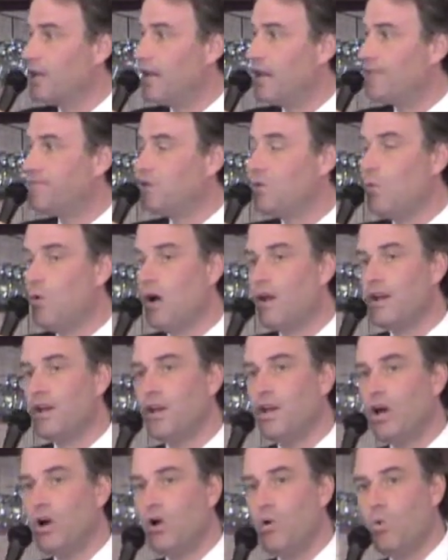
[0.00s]
And if you want
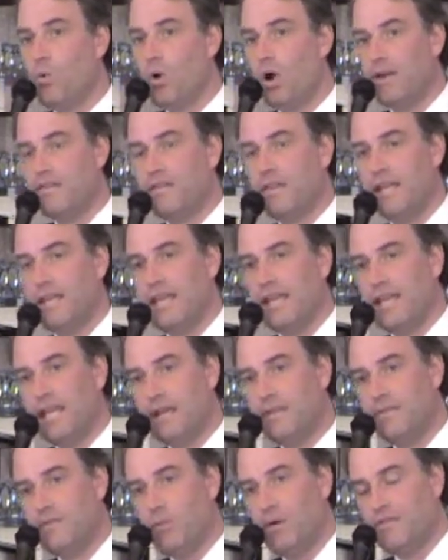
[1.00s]
to know what
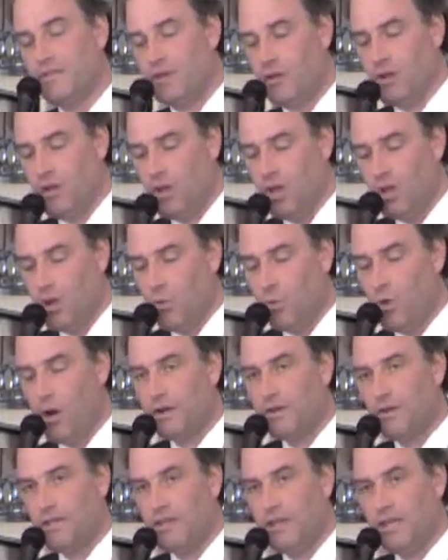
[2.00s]

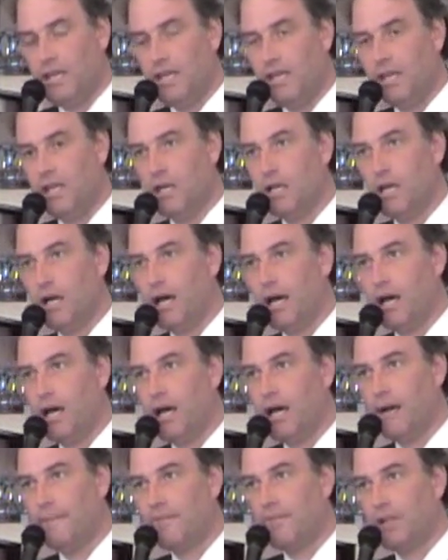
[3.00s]
the
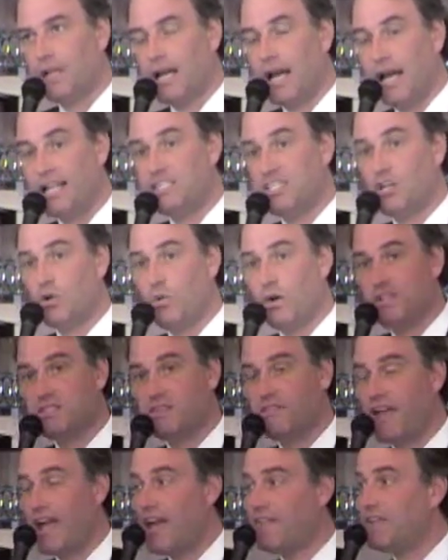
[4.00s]

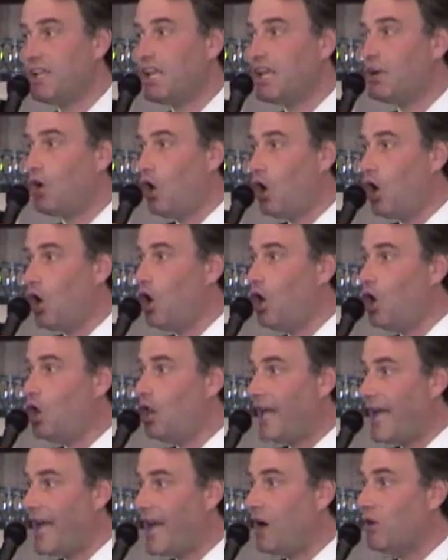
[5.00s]
consequence of having an
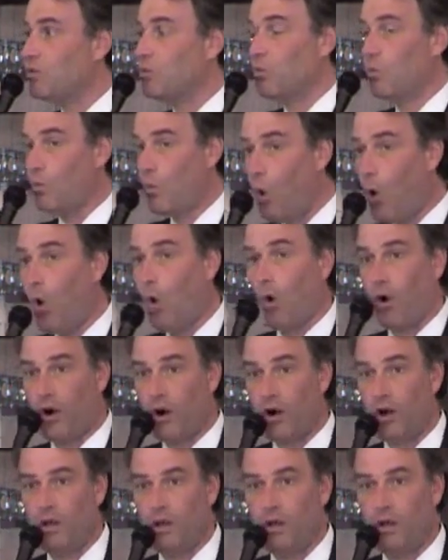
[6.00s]
all-out
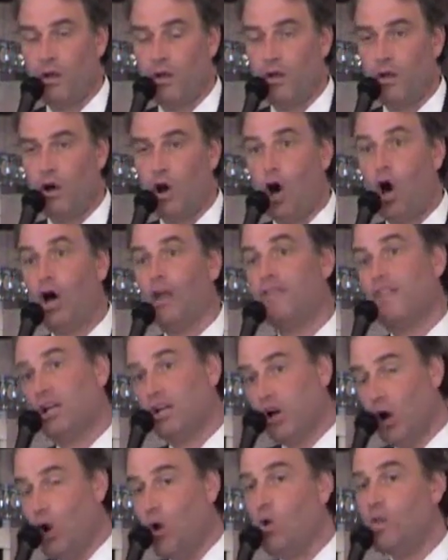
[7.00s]
war on
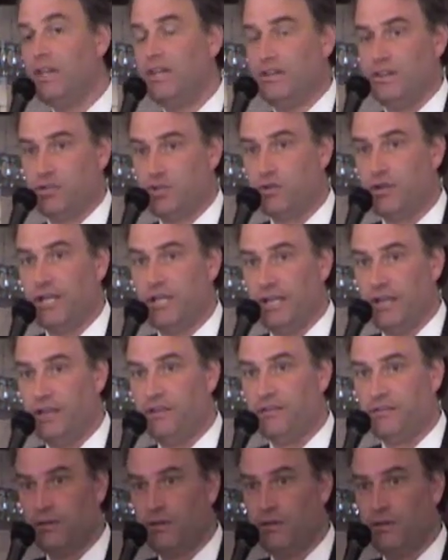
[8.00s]
the coal industry
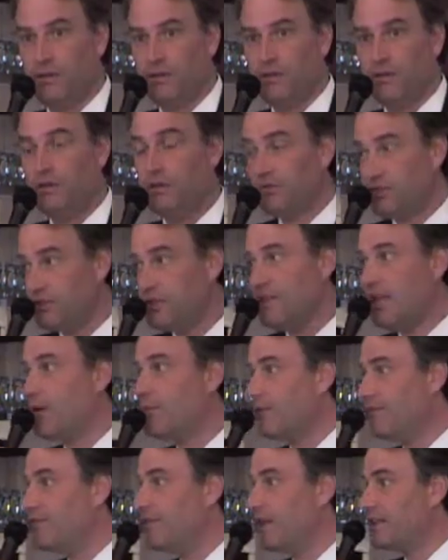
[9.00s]
is, you'll see
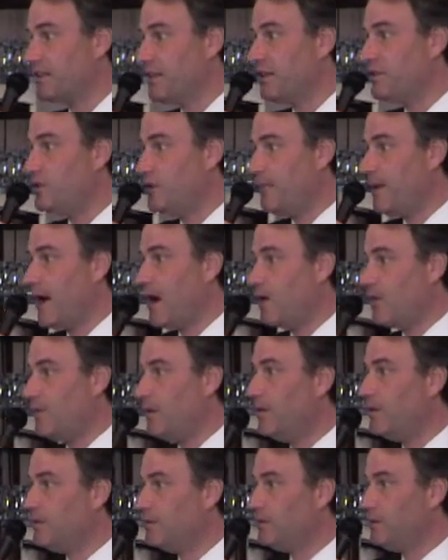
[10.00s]
that reflected in your power
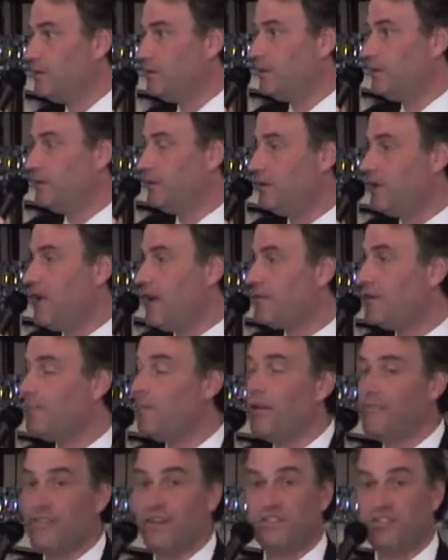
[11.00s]
bill. Every
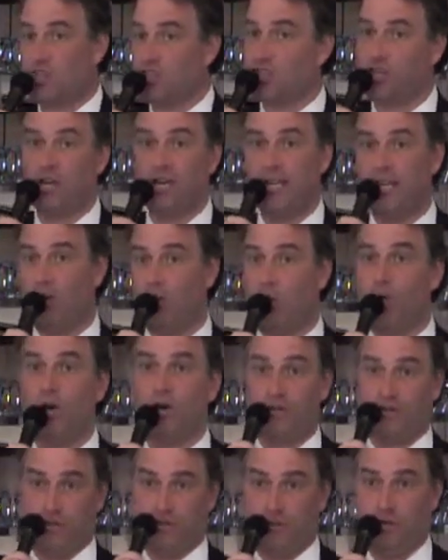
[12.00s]
month it's just going to get
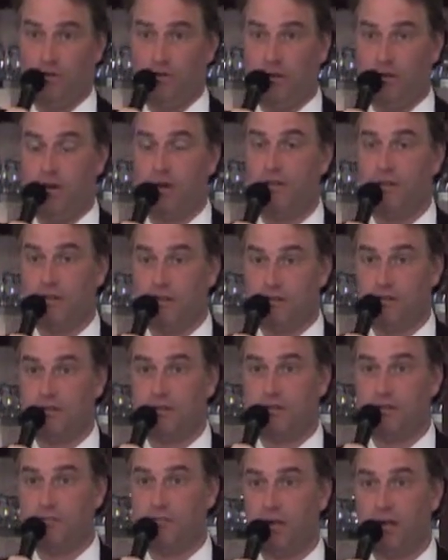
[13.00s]
worse under
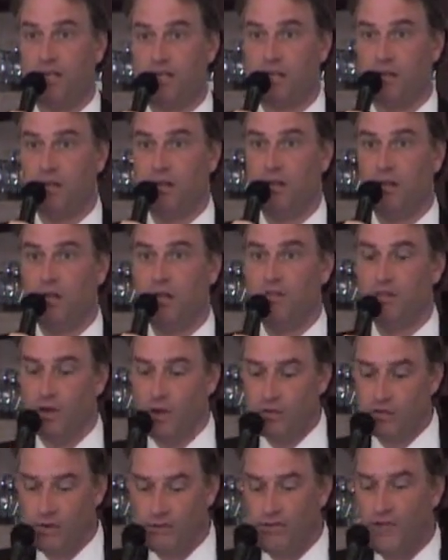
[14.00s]
this president.
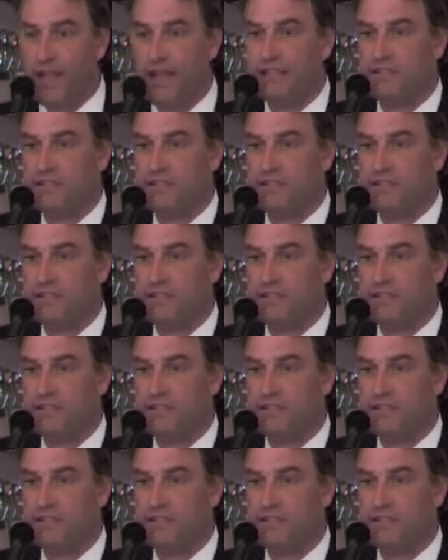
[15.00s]
Those are